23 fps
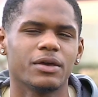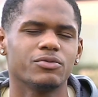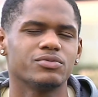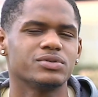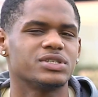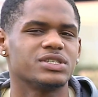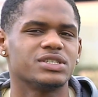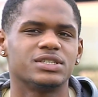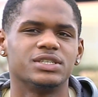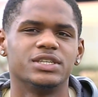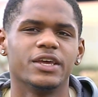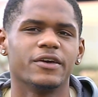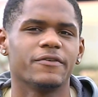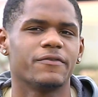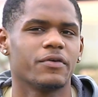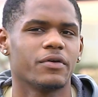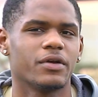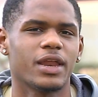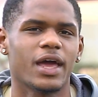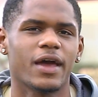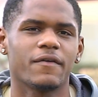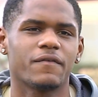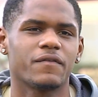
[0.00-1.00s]
it was just
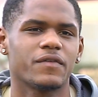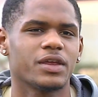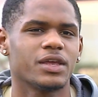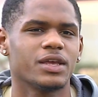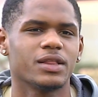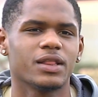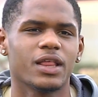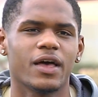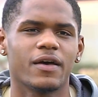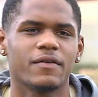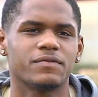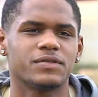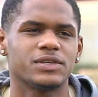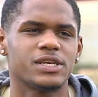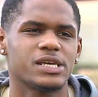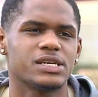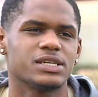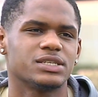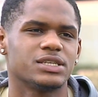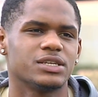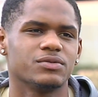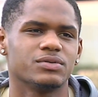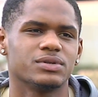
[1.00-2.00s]
different after he left.
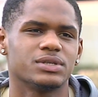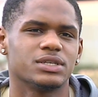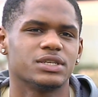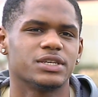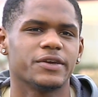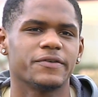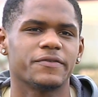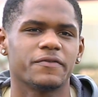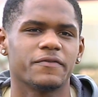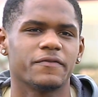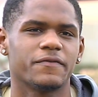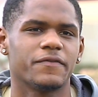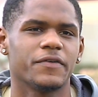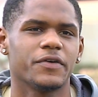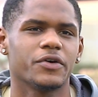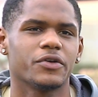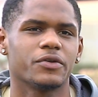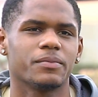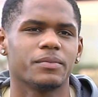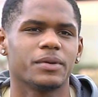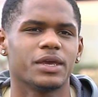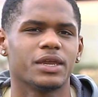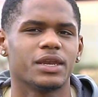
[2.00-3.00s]
Tennessee was a different feel
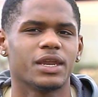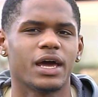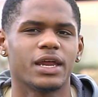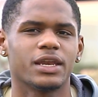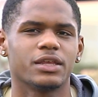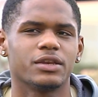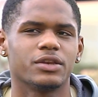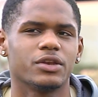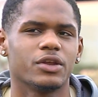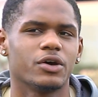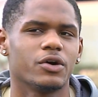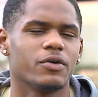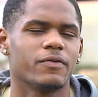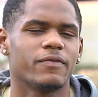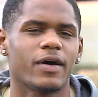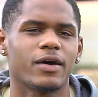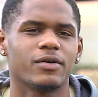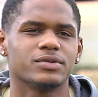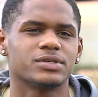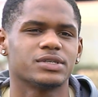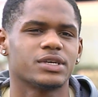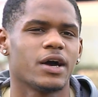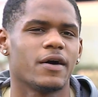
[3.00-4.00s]
to me, and I didn't know if I
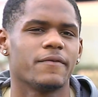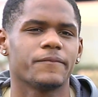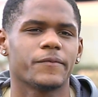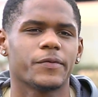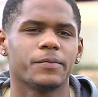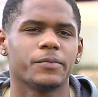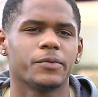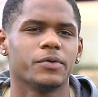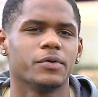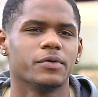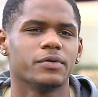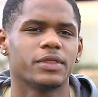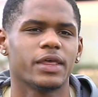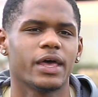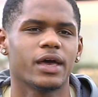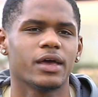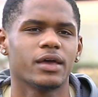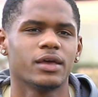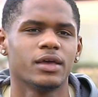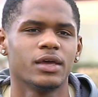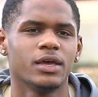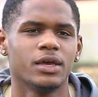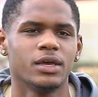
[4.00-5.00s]
was comfortable with that.
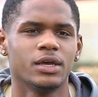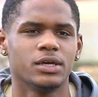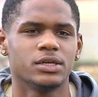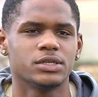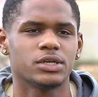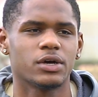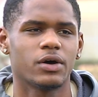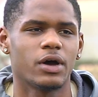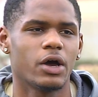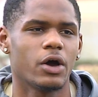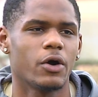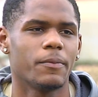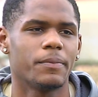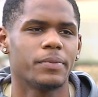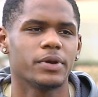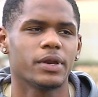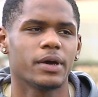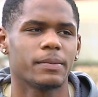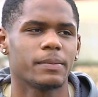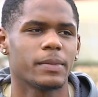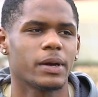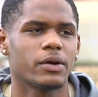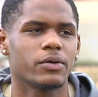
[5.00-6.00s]
So I opened
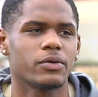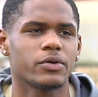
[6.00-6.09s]
up my